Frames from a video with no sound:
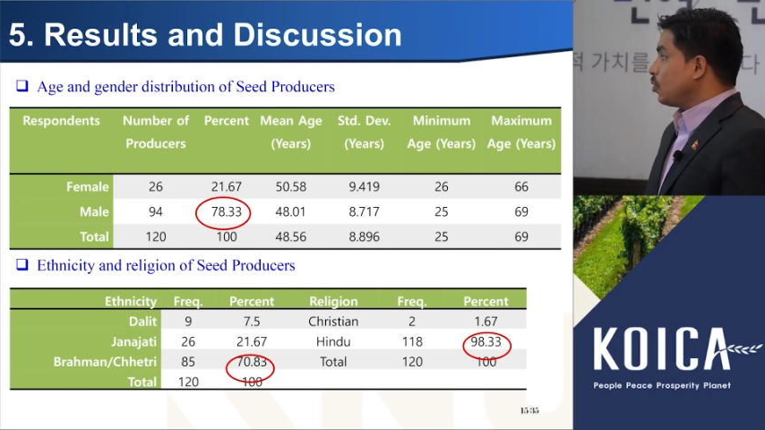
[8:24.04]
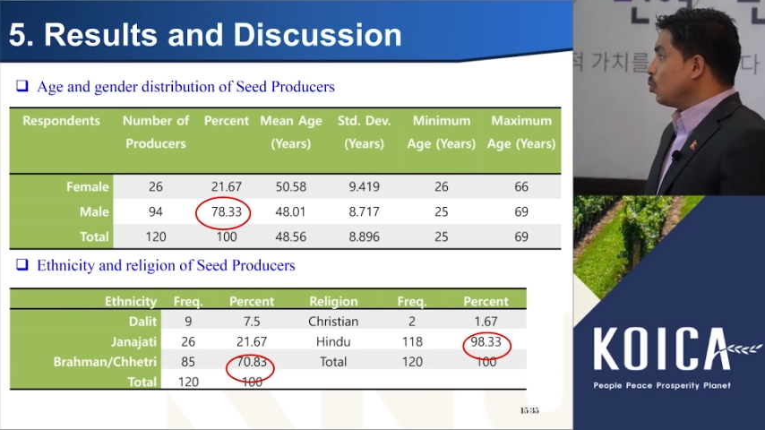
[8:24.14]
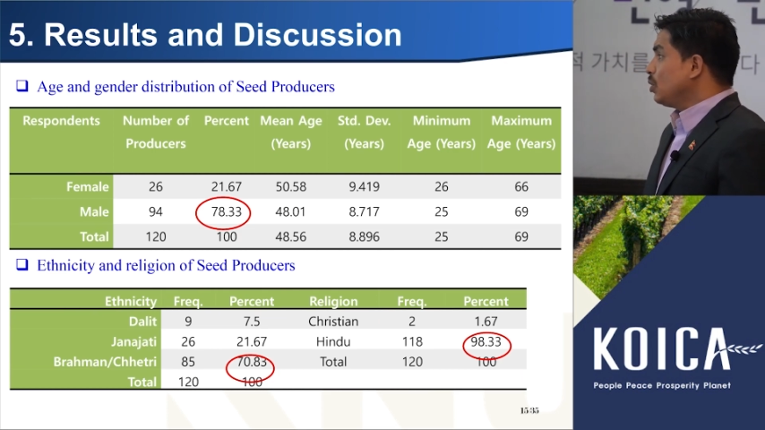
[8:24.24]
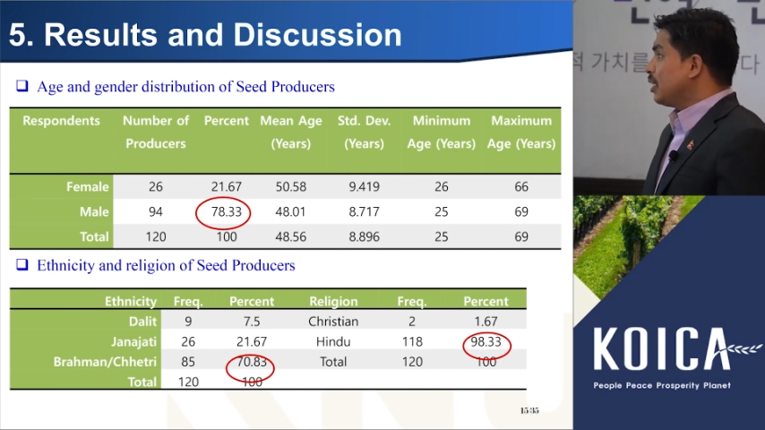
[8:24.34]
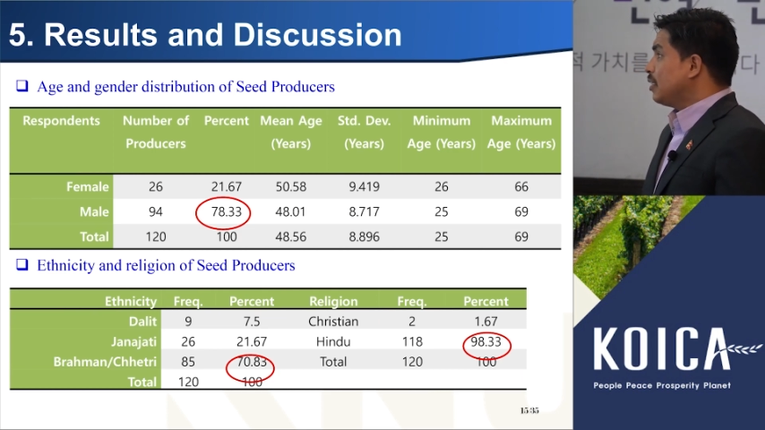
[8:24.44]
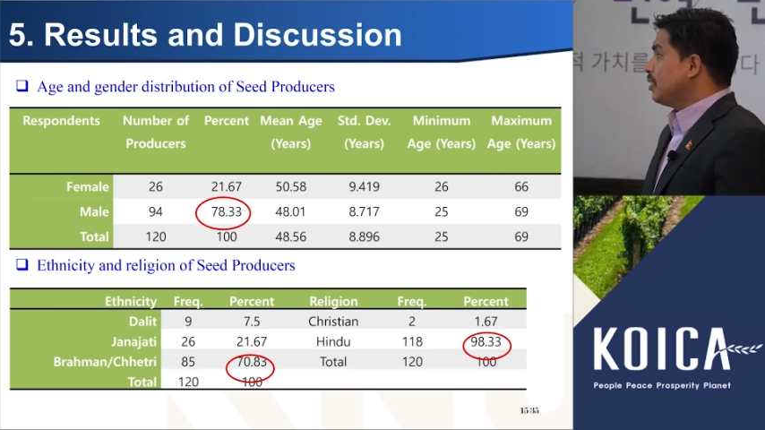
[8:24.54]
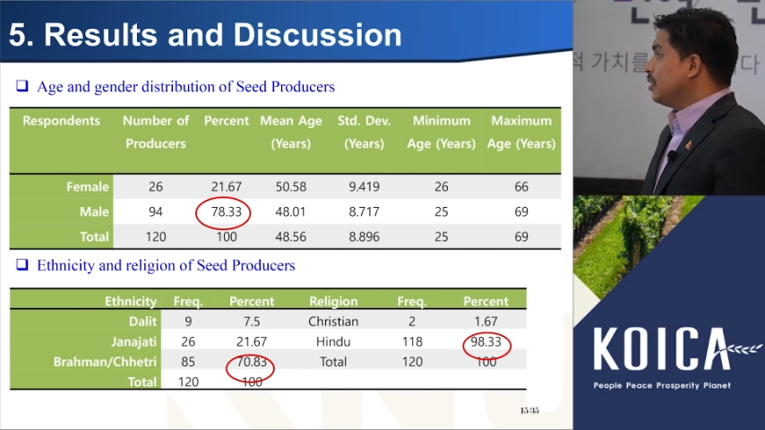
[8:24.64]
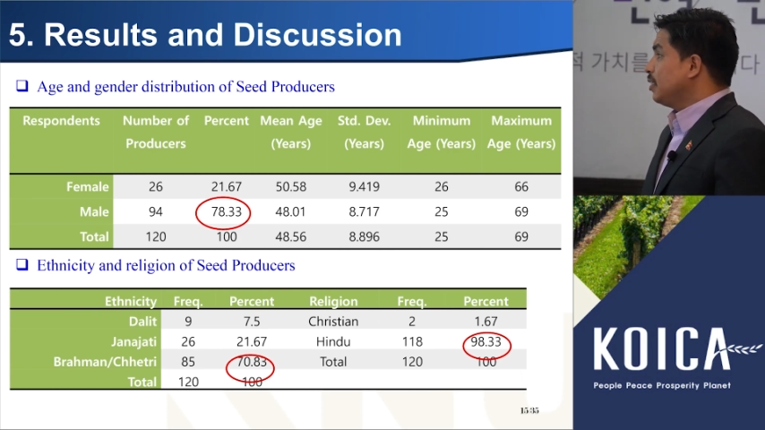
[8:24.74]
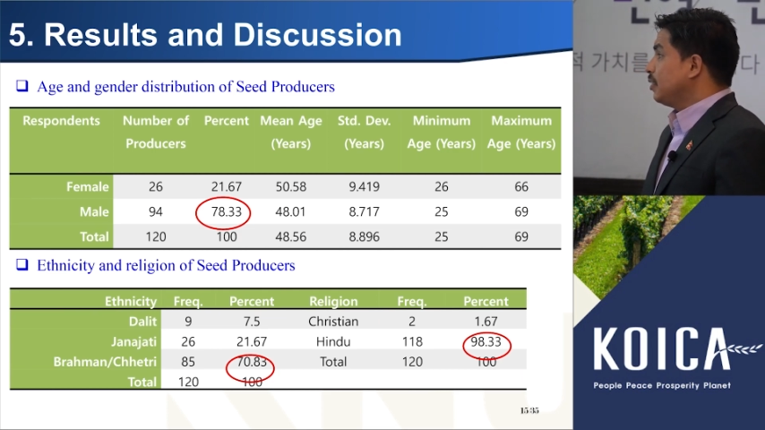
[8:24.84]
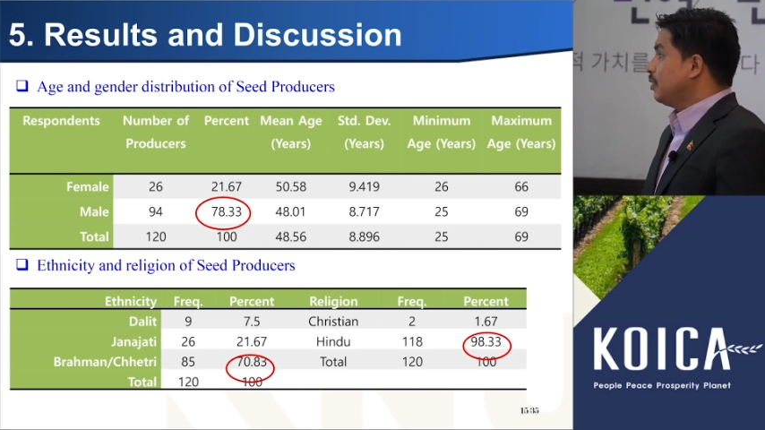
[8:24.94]
We can see
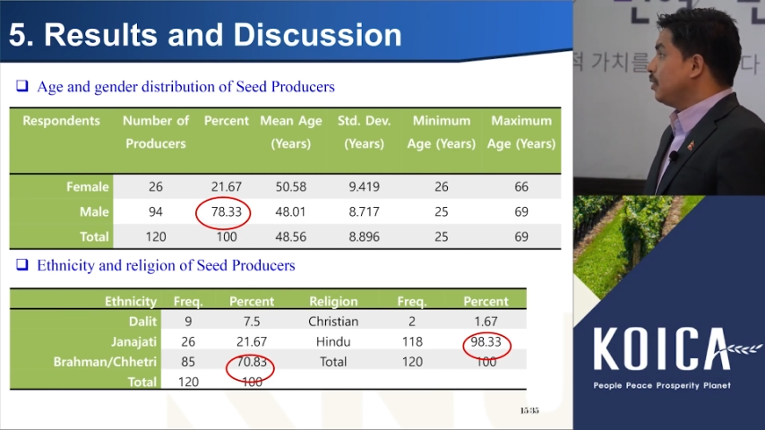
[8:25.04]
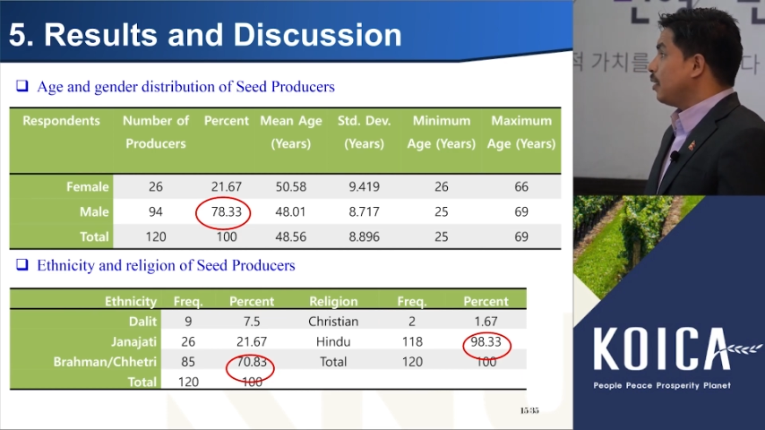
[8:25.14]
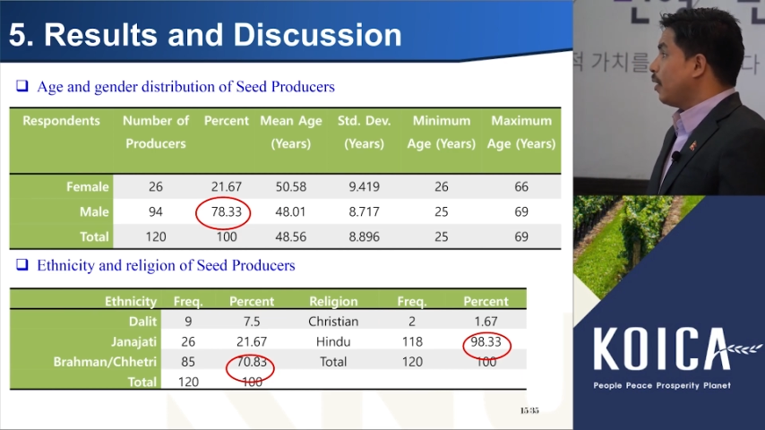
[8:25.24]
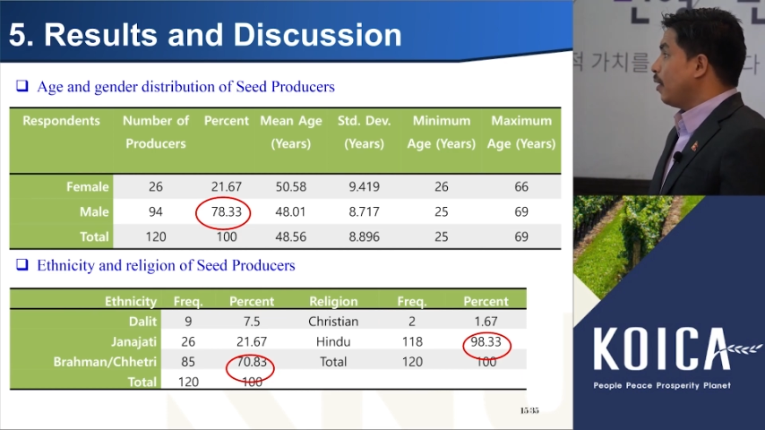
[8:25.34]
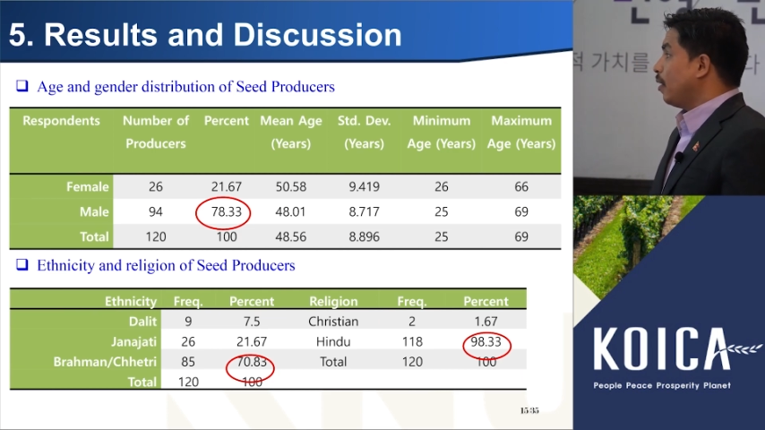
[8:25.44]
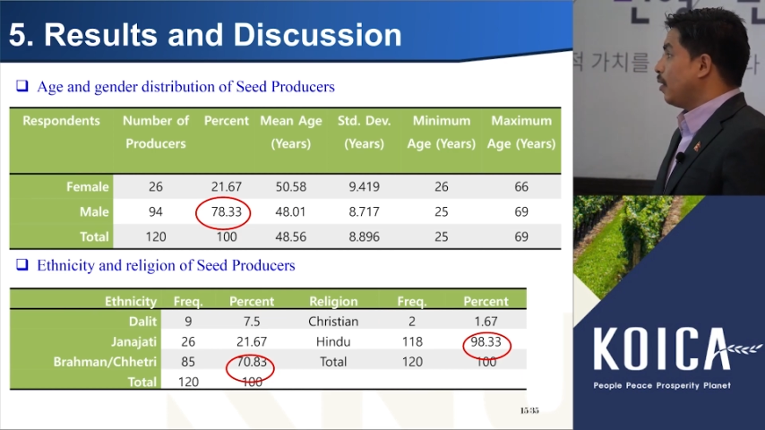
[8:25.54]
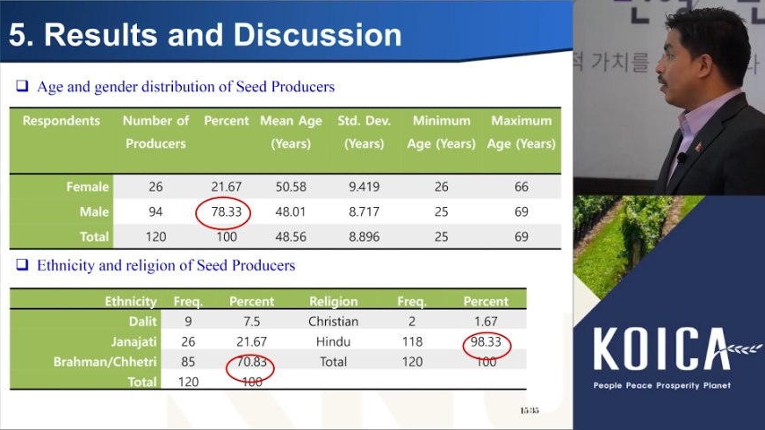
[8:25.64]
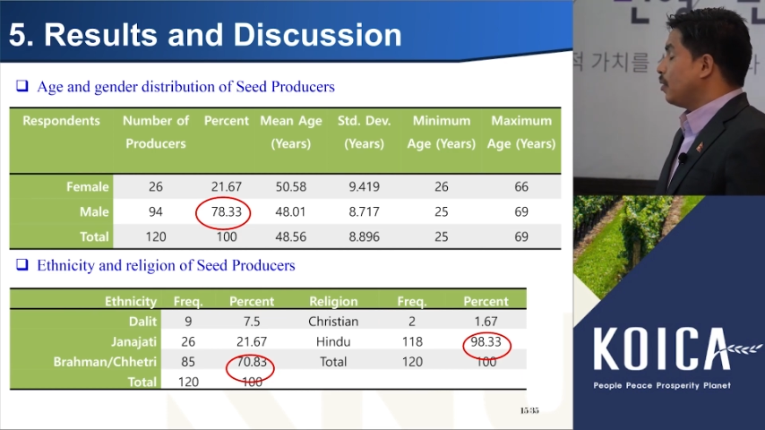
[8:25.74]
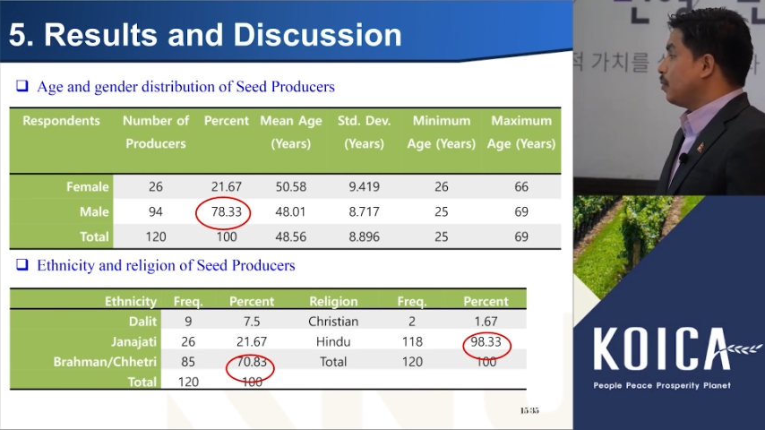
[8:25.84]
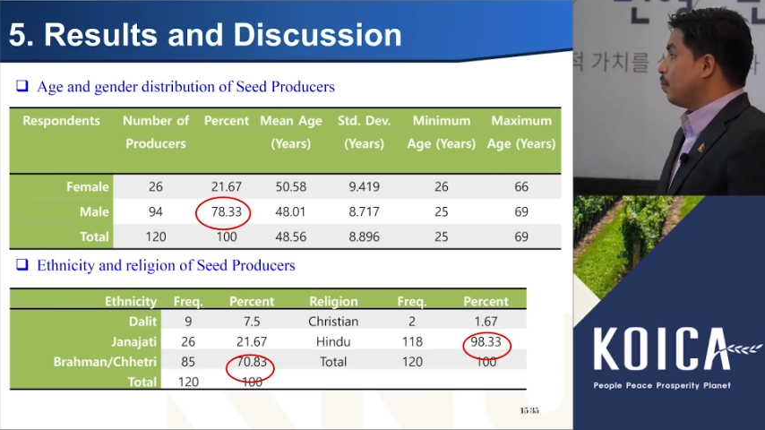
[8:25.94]
here the
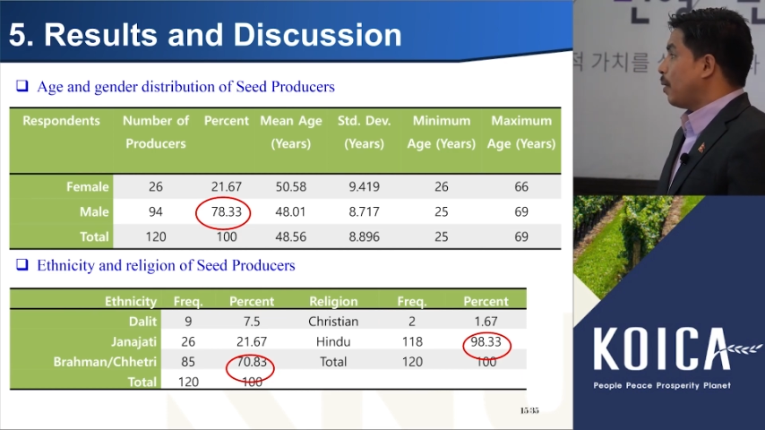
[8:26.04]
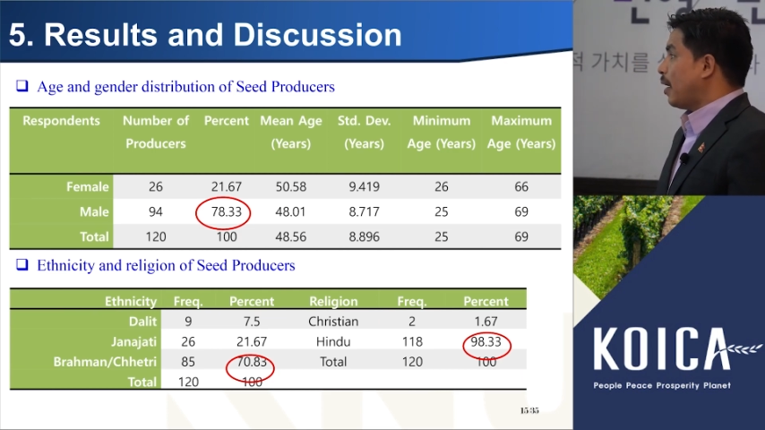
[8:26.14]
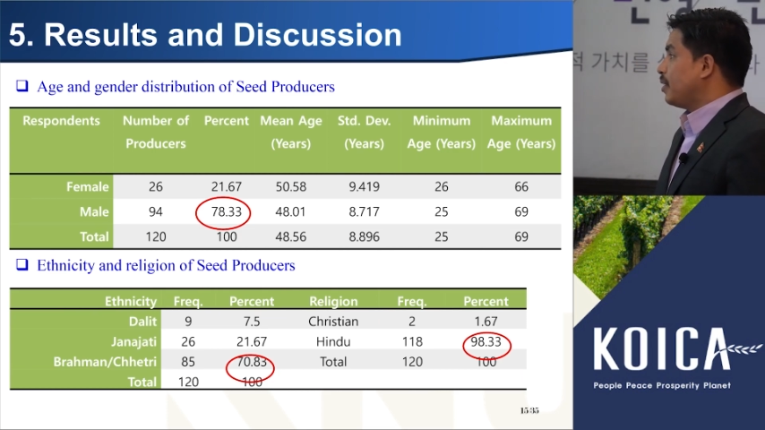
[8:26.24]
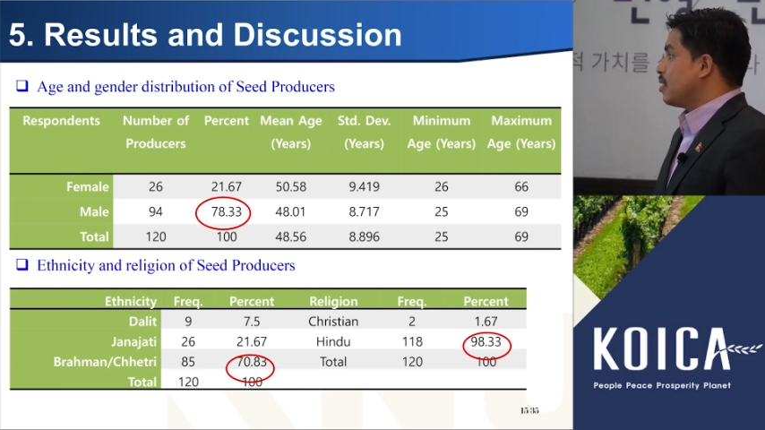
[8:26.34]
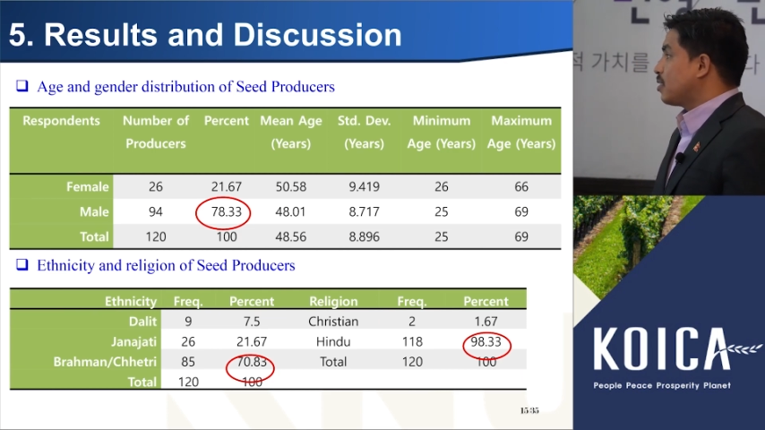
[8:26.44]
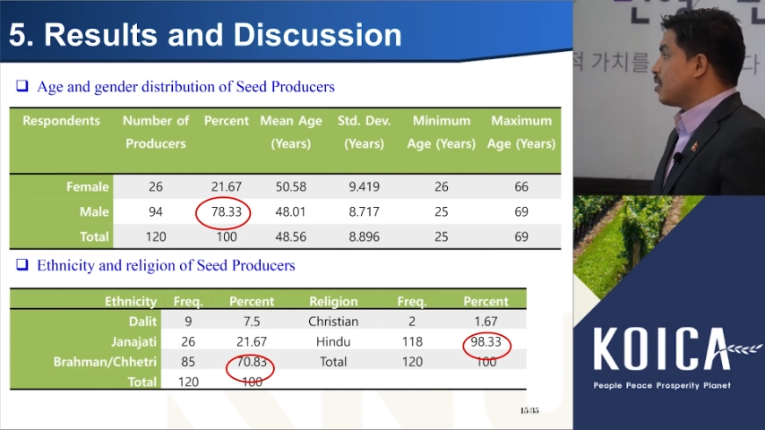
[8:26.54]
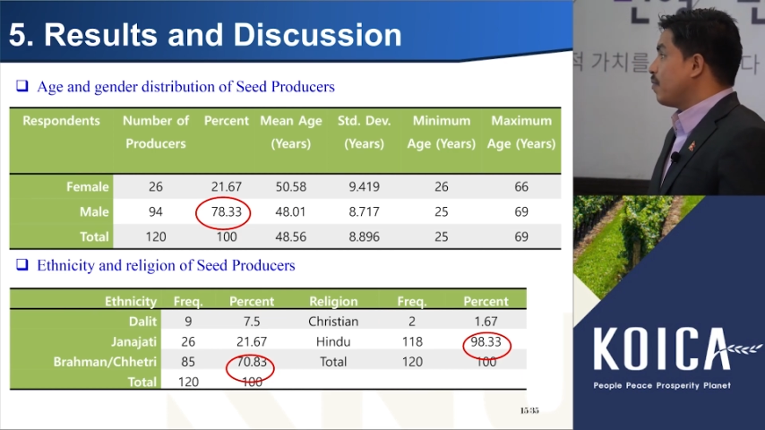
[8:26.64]
highest